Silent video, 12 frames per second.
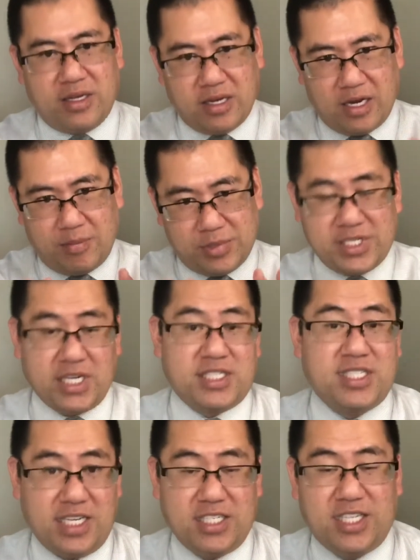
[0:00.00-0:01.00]
um,
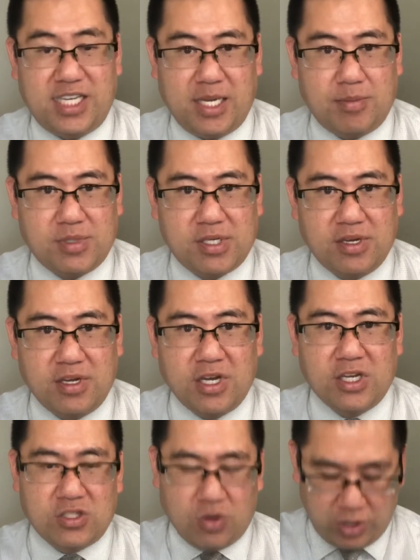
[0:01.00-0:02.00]
16 teams.
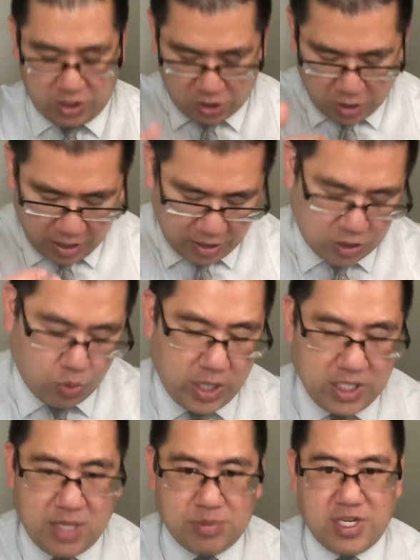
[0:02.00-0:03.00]
So in, in a 20
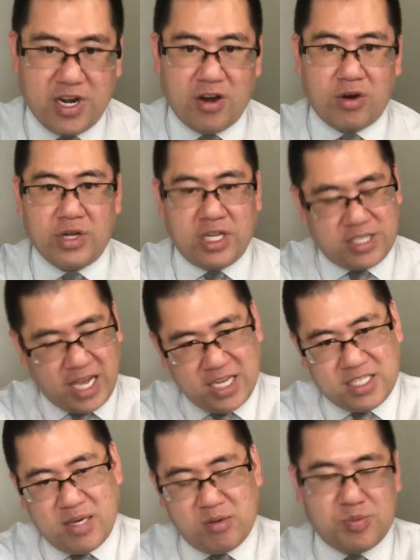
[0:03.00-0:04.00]
team scenario, it's eight
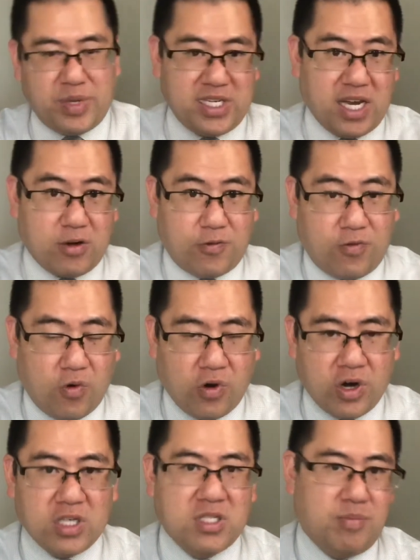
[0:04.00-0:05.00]
teams playing down to
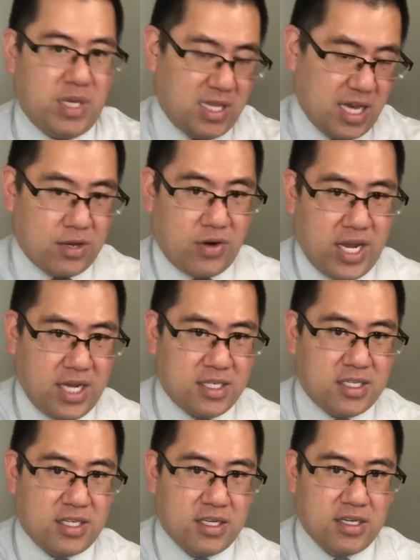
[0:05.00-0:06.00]
four to meet the other
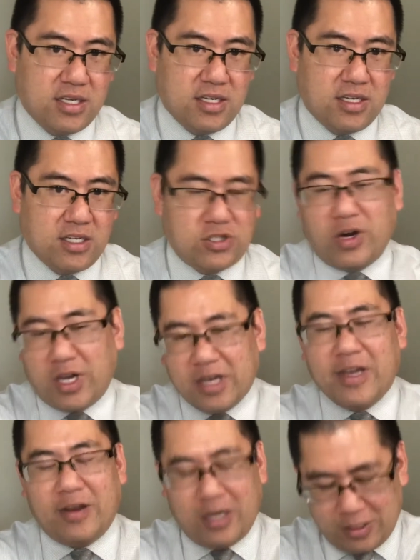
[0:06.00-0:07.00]
eight sorry,
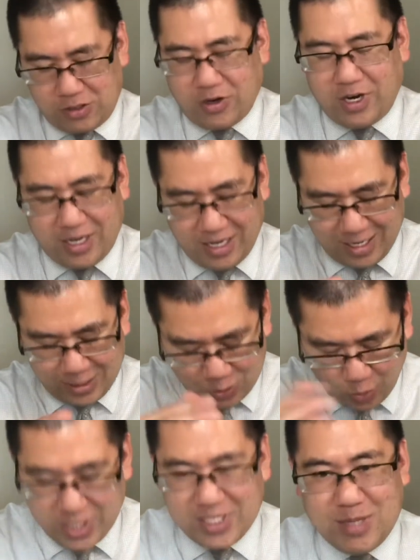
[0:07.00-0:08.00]
in a sorry in a
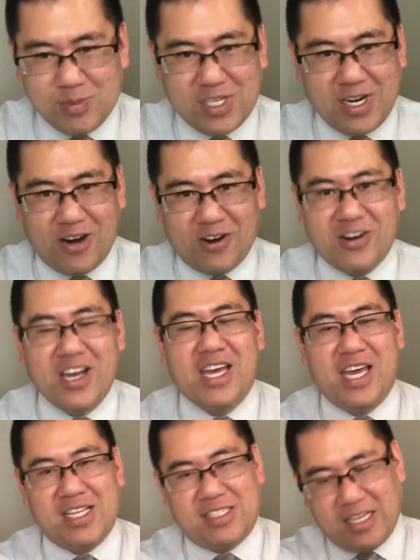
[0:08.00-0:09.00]
20 team scenario,
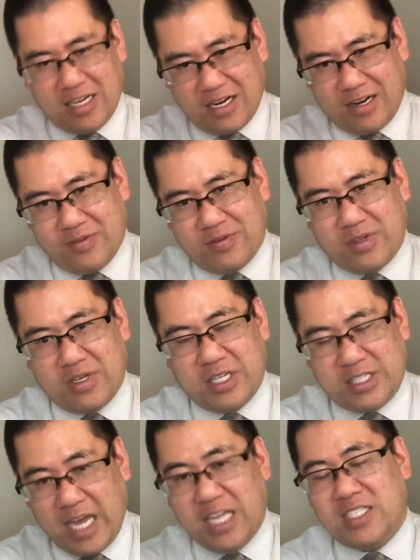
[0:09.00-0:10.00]
it's um, it's
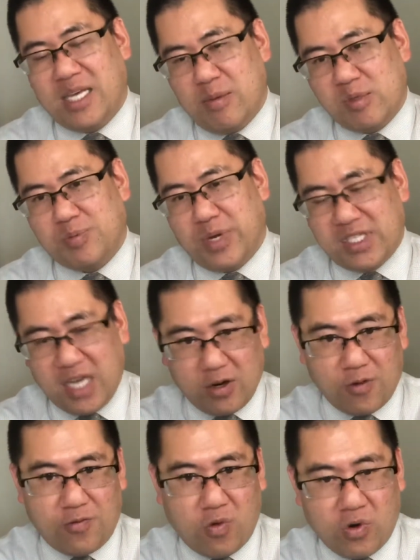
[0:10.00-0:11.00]
eight teams playing down to
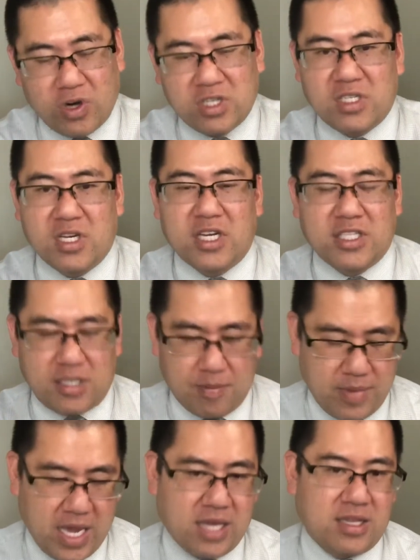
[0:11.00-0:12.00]
four to
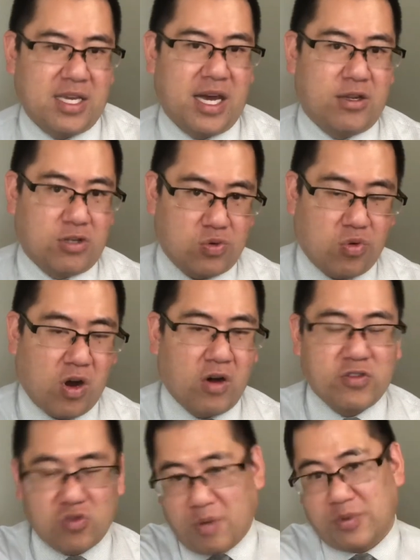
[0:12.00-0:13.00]
make the other 12.
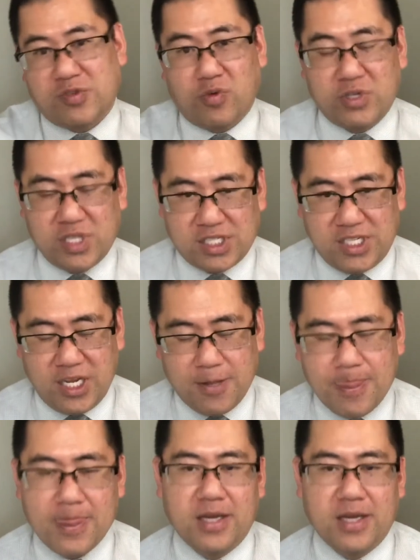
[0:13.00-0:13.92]
12 plus four, 16.